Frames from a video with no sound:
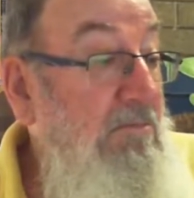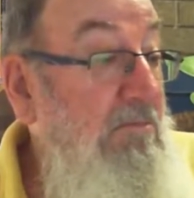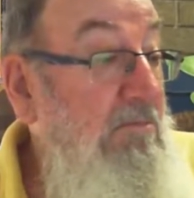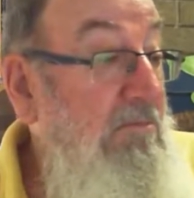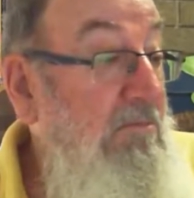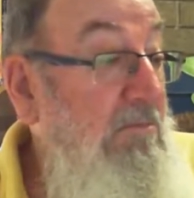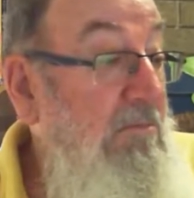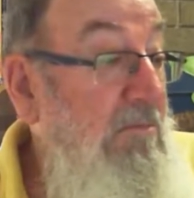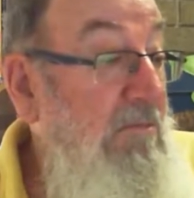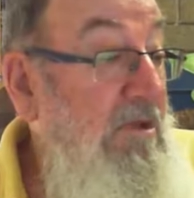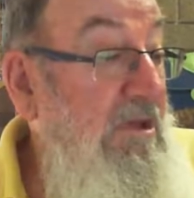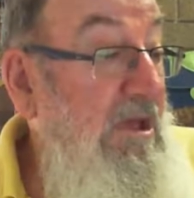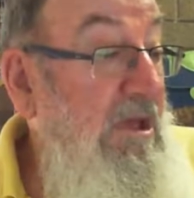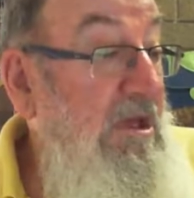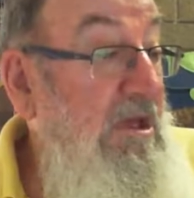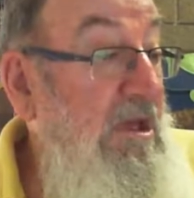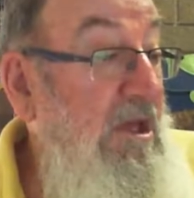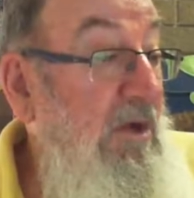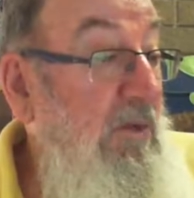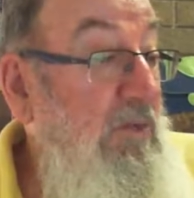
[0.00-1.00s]
Then
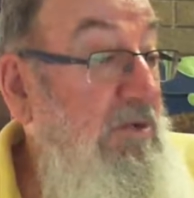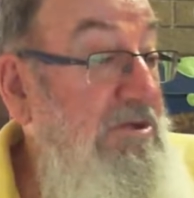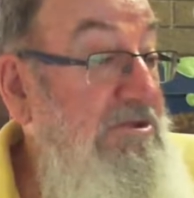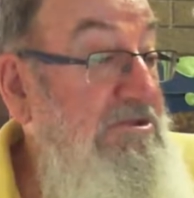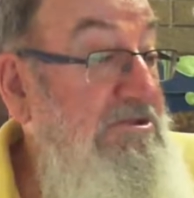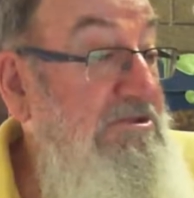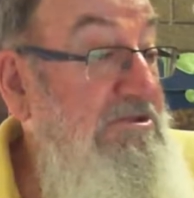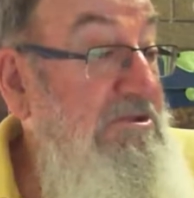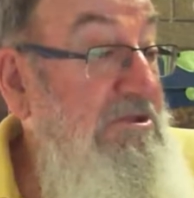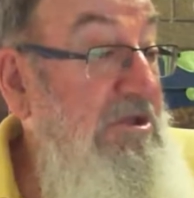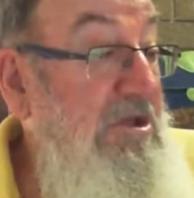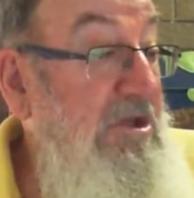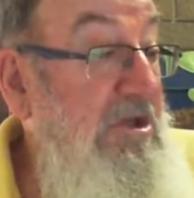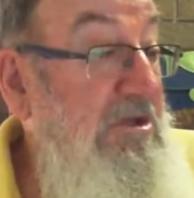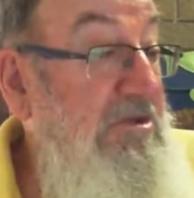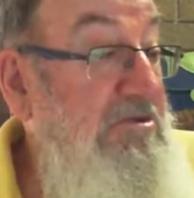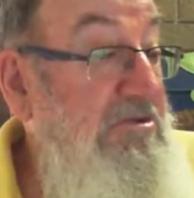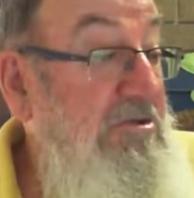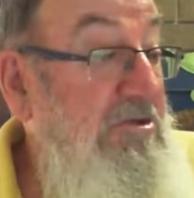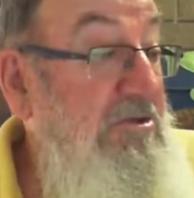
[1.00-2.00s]
there was
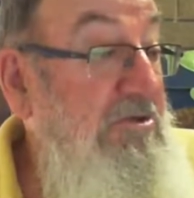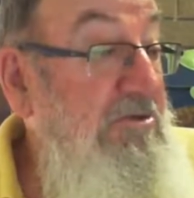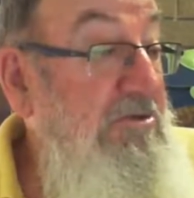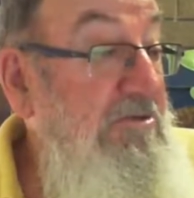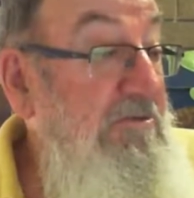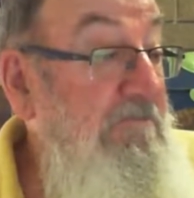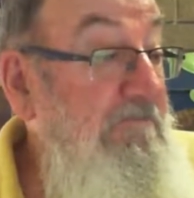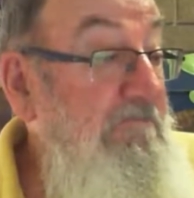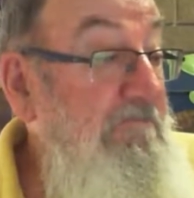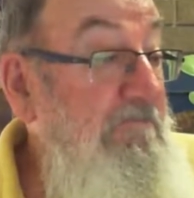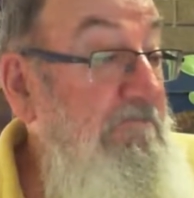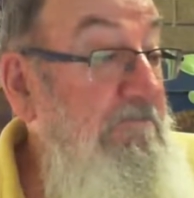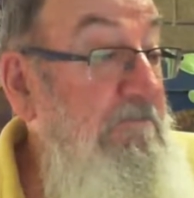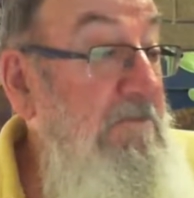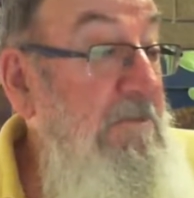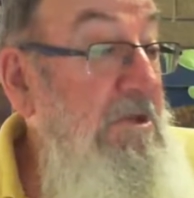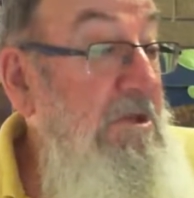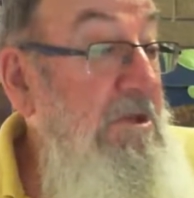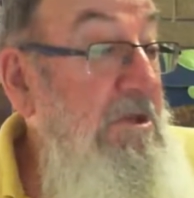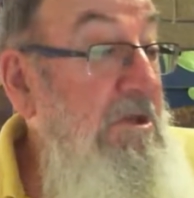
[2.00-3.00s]
Gertrude
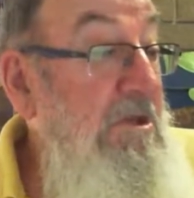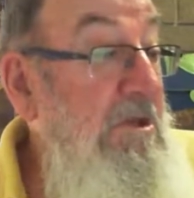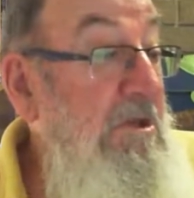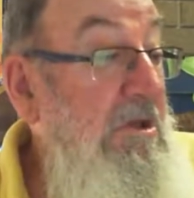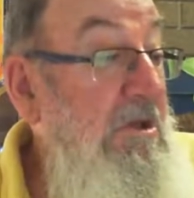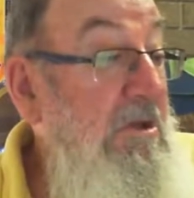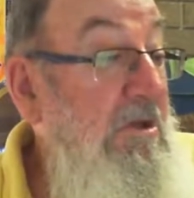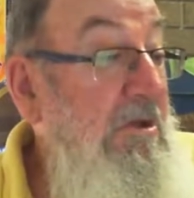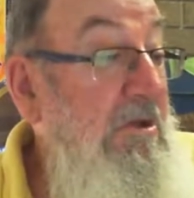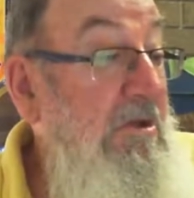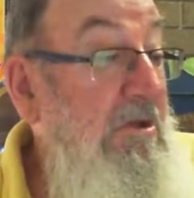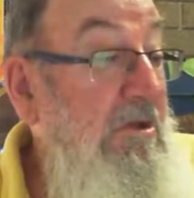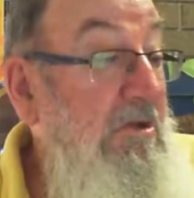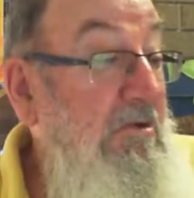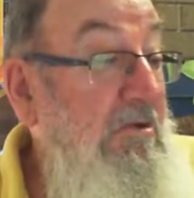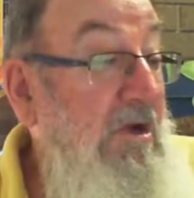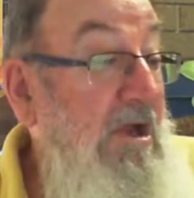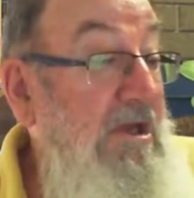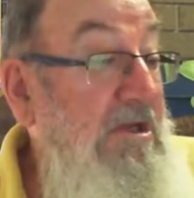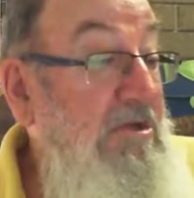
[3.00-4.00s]
the
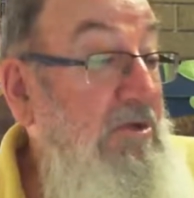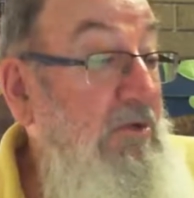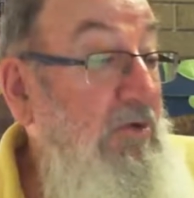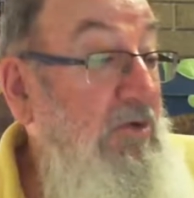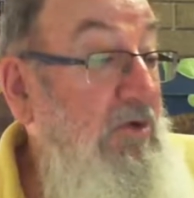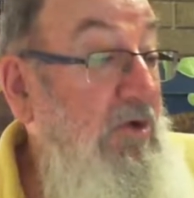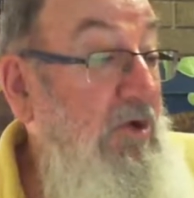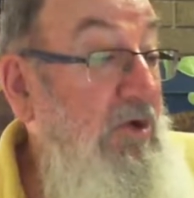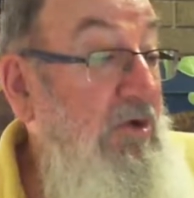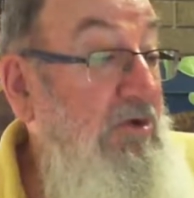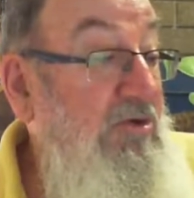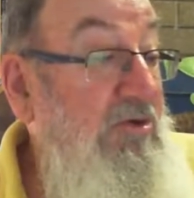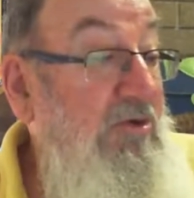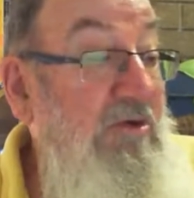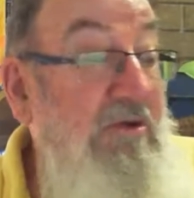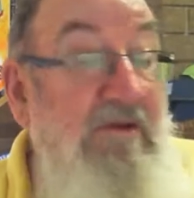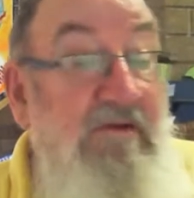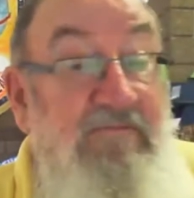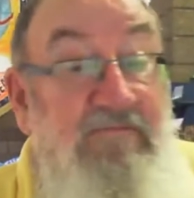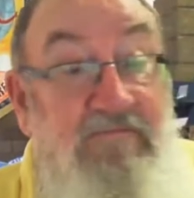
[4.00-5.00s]
Great, or Gertrude
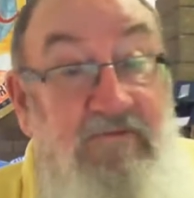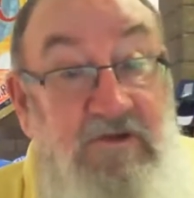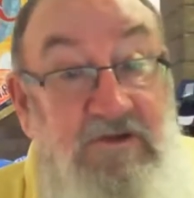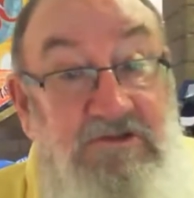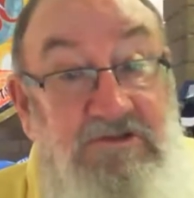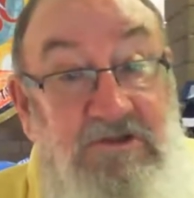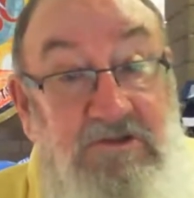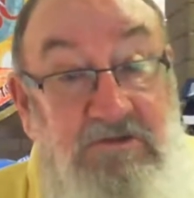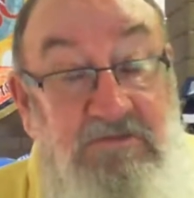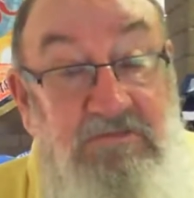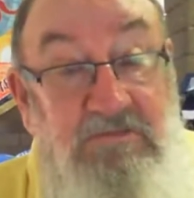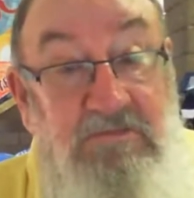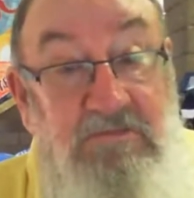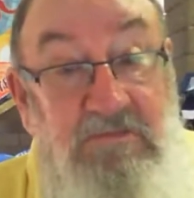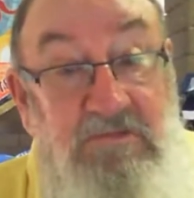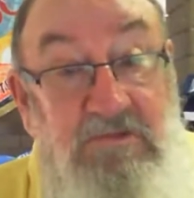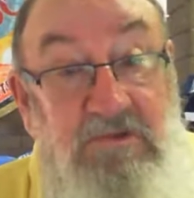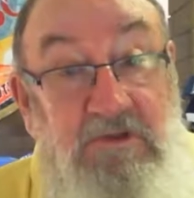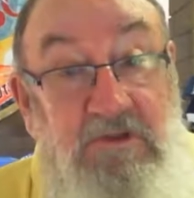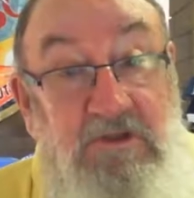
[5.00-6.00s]
the Virgin.
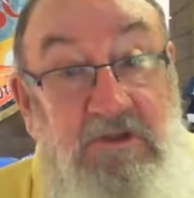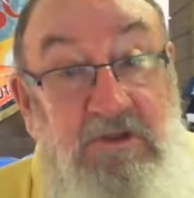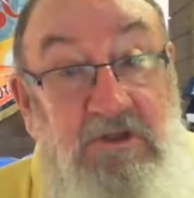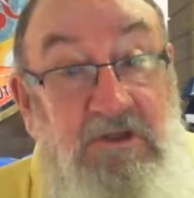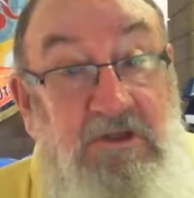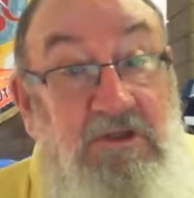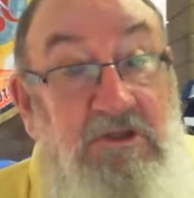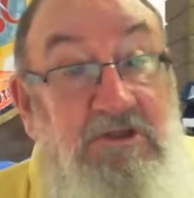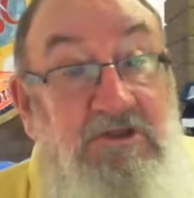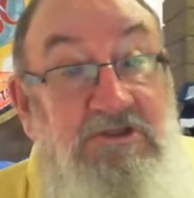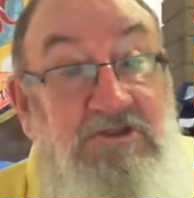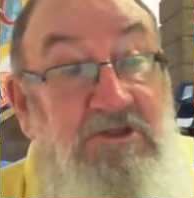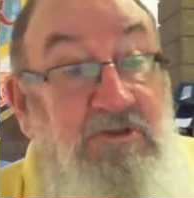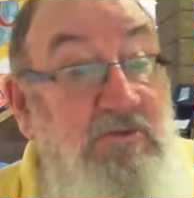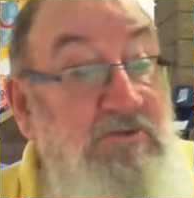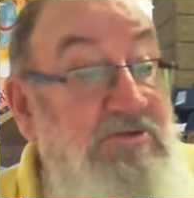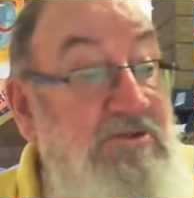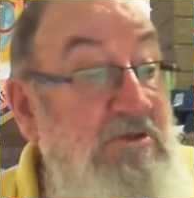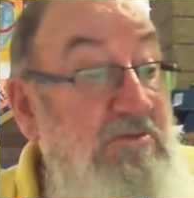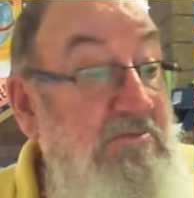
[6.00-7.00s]
She
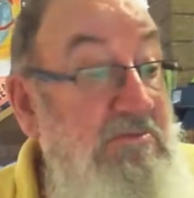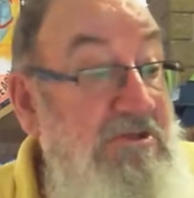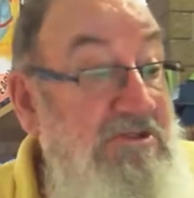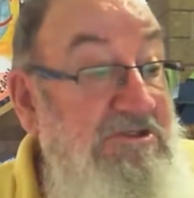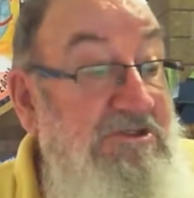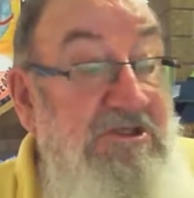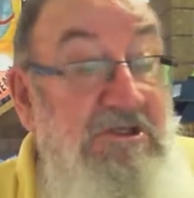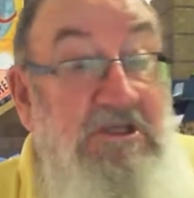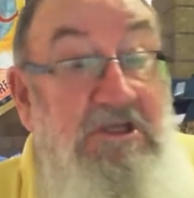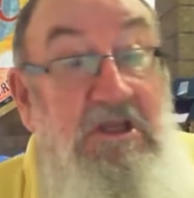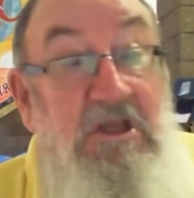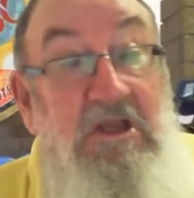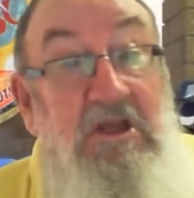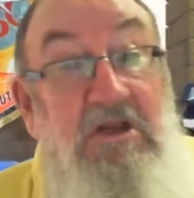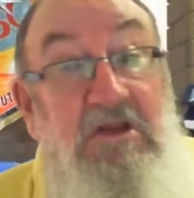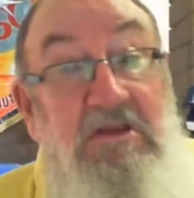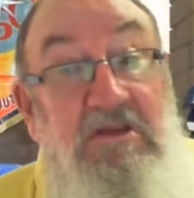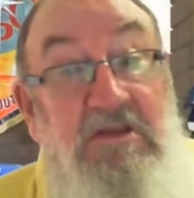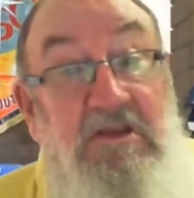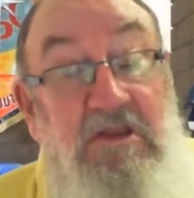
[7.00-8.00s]
was a mystic and a
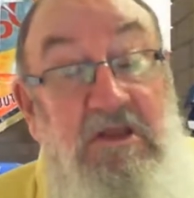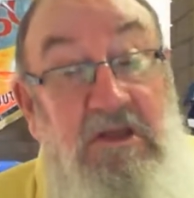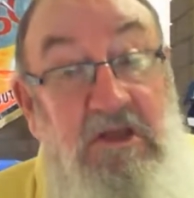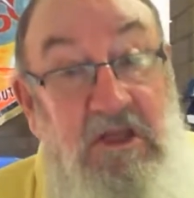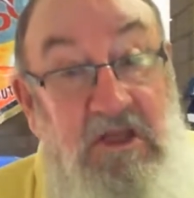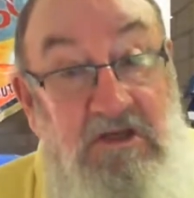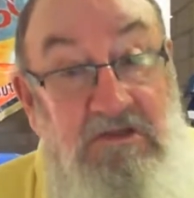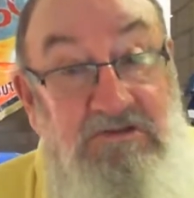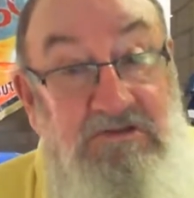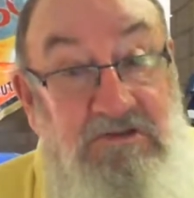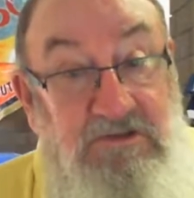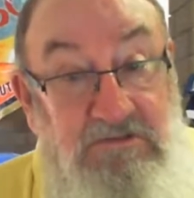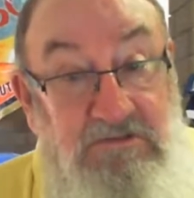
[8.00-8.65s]
theologian,